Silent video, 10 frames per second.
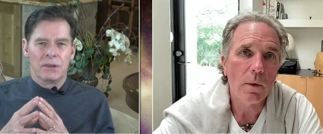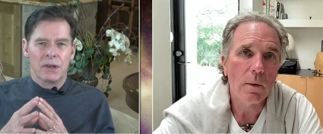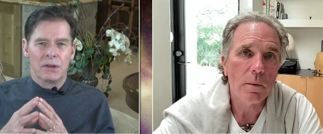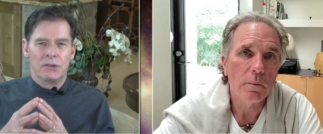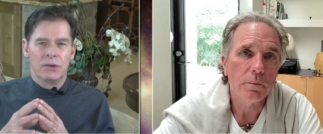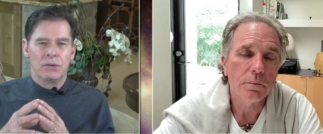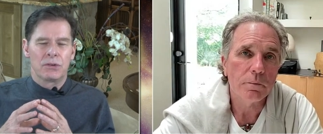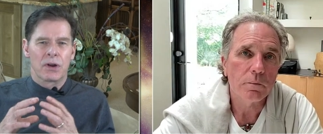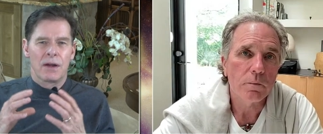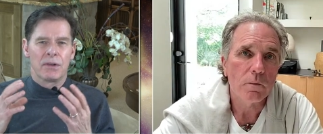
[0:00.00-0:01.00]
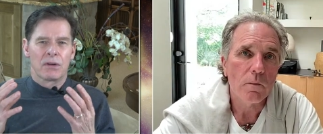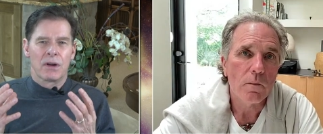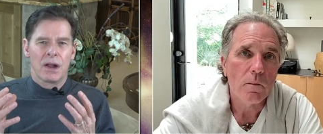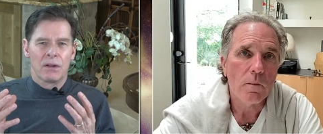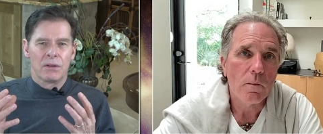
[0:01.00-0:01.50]
Speaker 1: as you travel
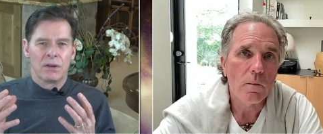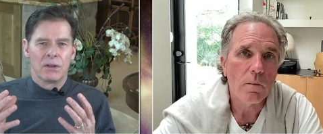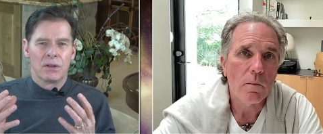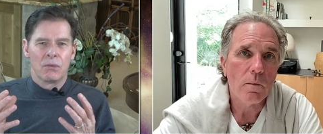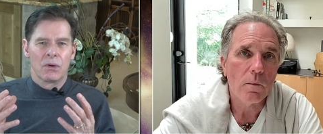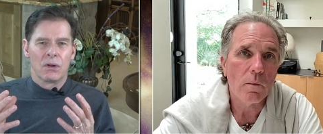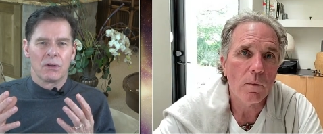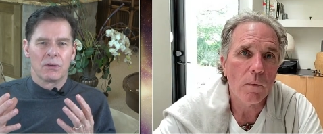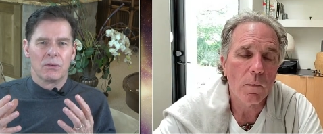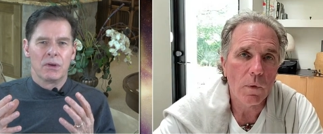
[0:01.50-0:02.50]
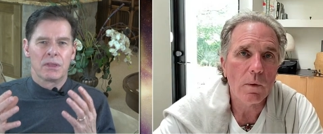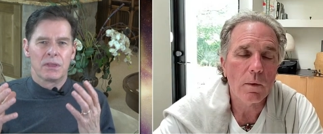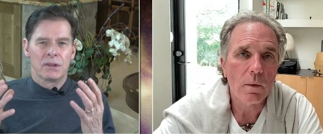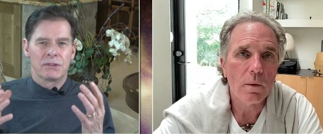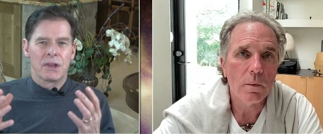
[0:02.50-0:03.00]
around the world
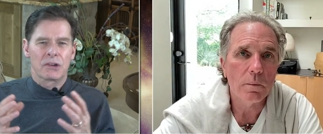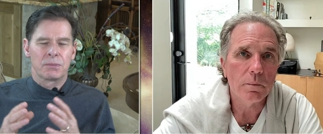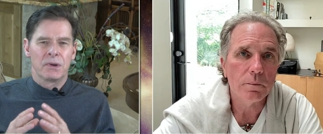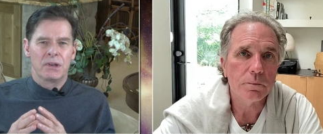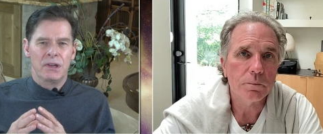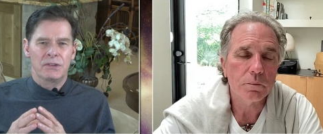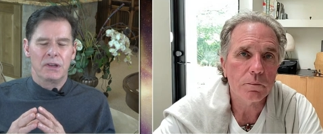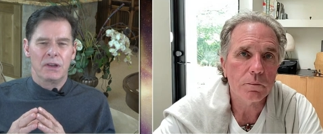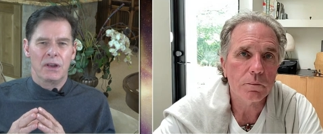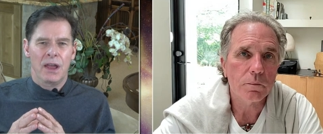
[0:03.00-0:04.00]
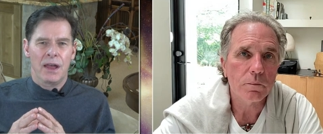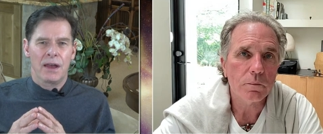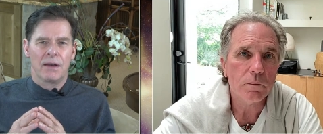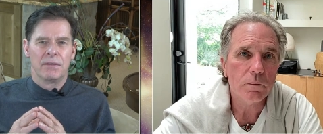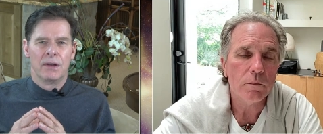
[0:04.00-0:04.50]
with this expertise that you
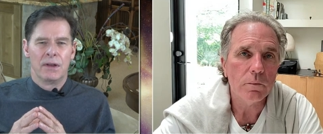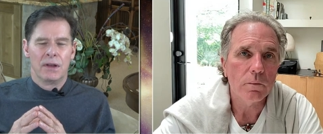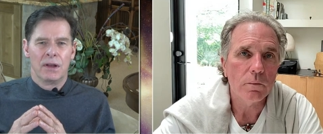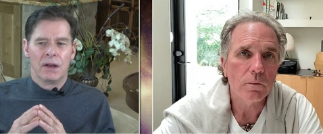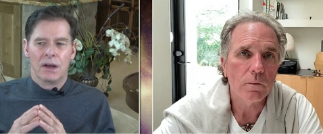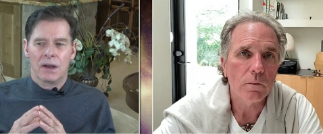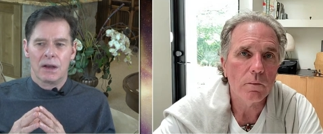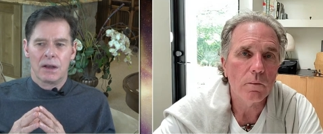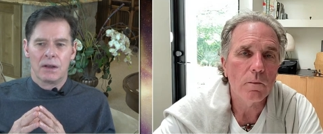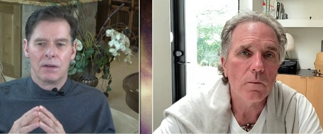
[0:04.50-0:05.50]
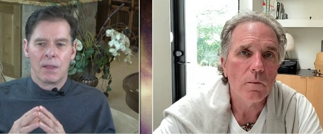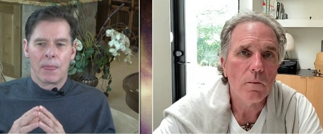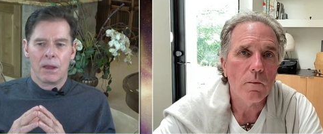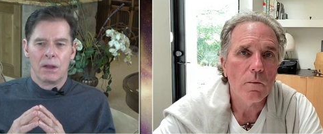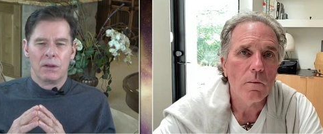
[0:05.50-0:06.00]
have, uh,
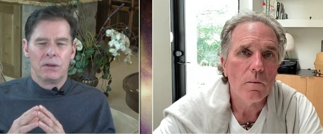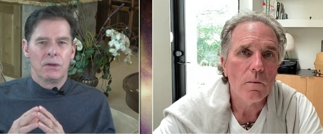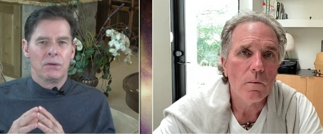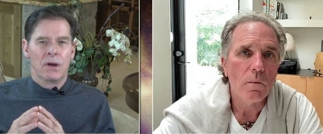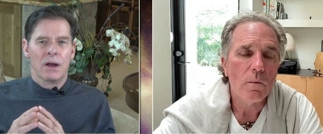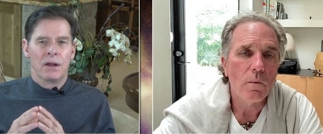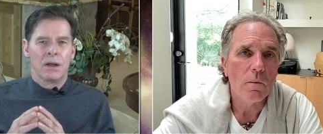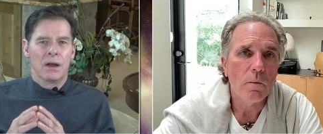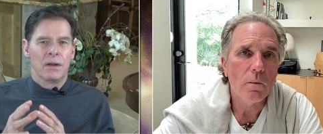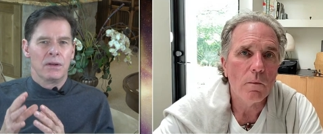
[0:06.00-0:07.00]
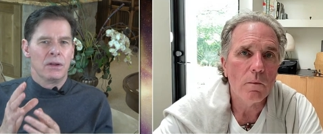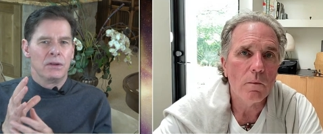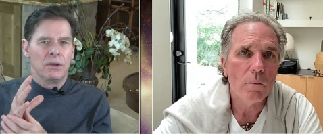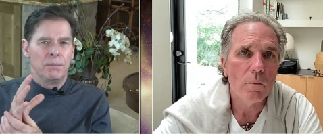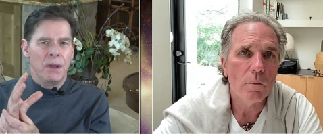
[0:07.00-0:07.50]
do uh, uh
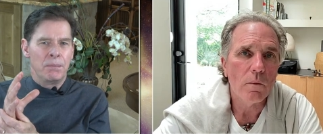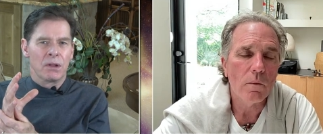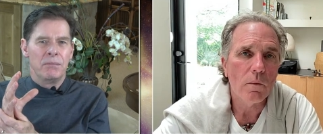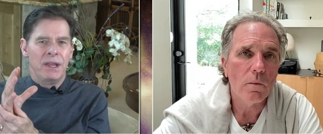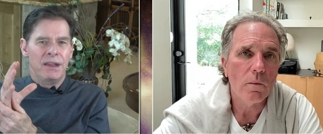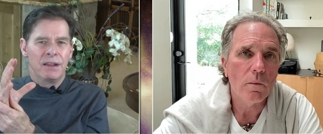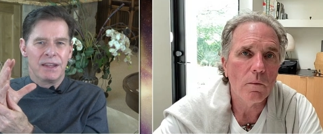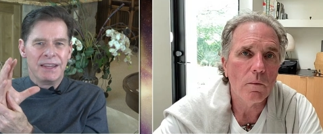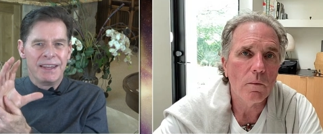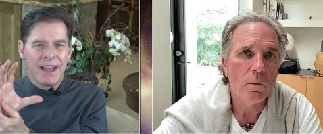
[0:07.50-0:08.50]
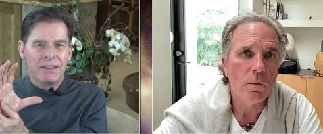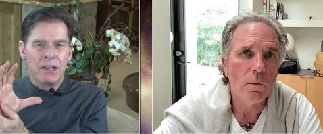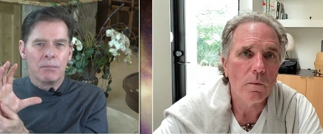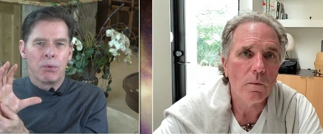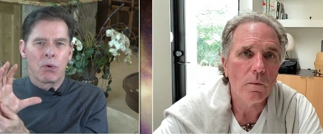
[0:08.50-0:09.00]
do people immediately get
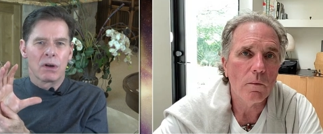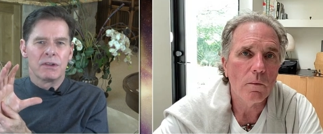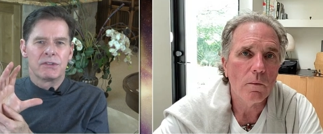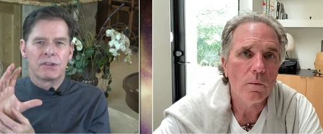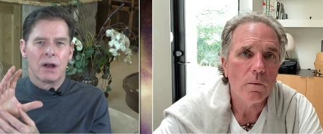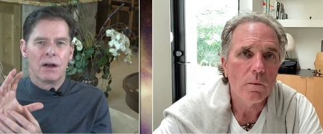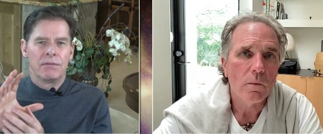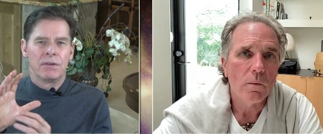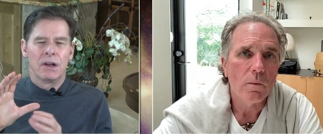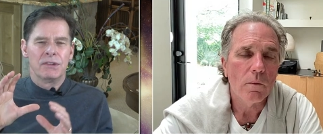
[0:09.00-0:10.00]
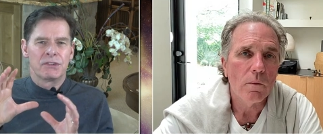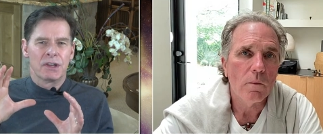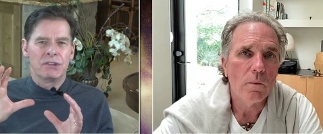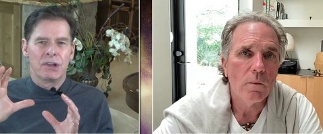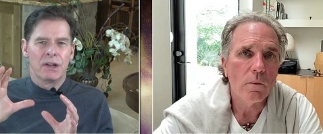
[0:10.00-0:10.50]
the importance of
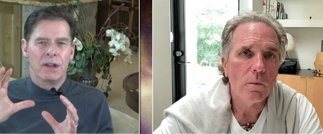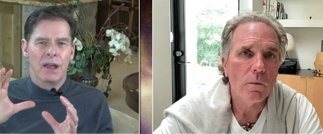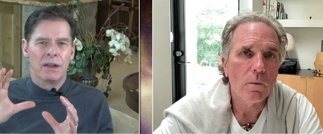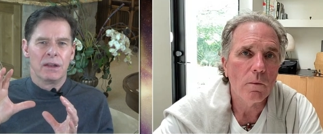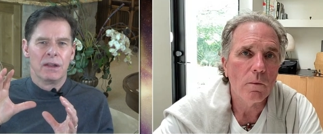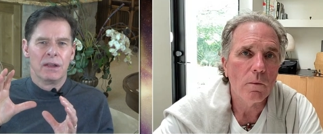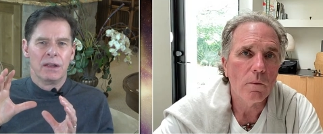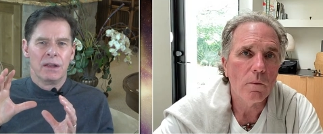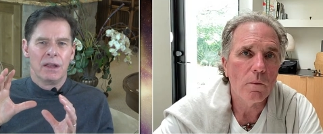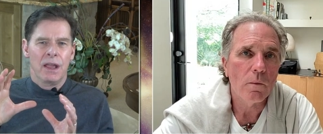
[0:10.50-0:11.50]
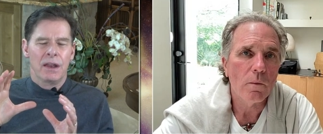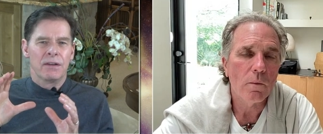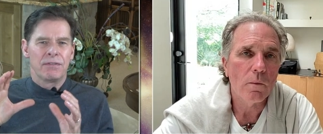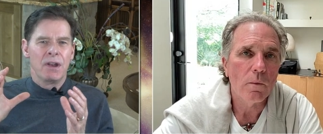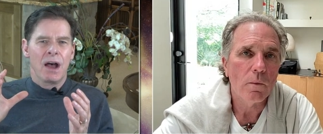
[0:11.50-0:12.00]
ascension, and and
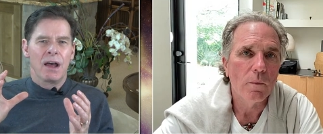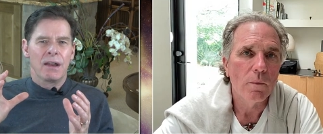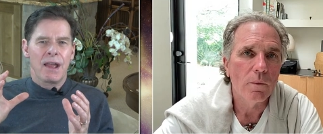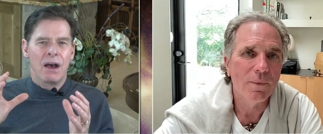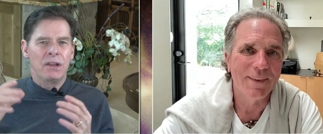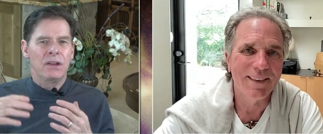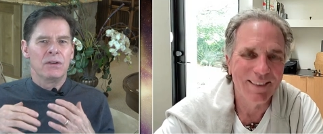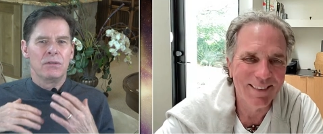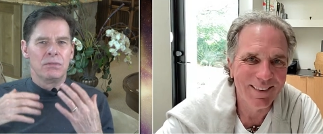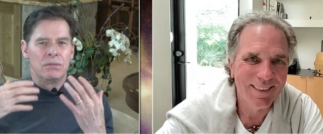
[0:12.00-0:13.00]
if not, how do you